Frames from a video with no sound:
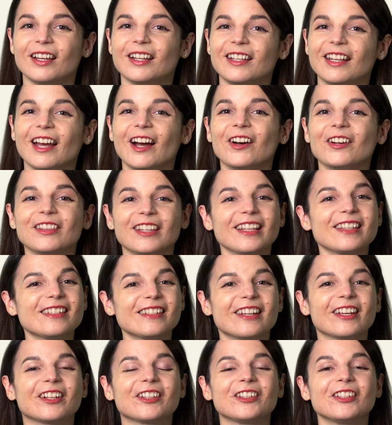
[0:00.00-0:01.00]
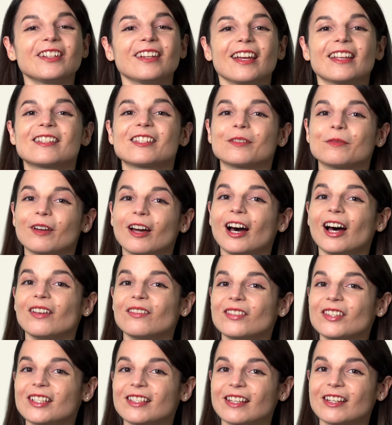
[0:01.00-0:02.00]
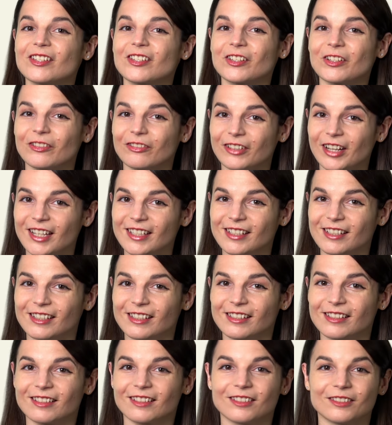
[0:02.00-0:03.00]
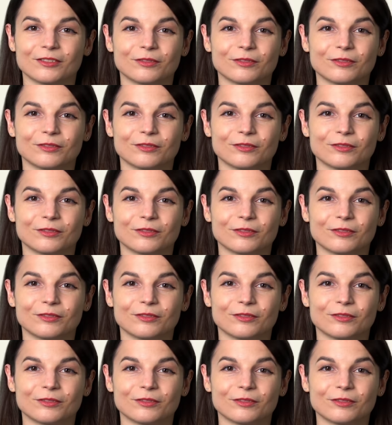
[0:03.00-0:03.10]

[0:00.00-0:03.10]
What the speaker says: Now, let's take a look at some conversational phrases.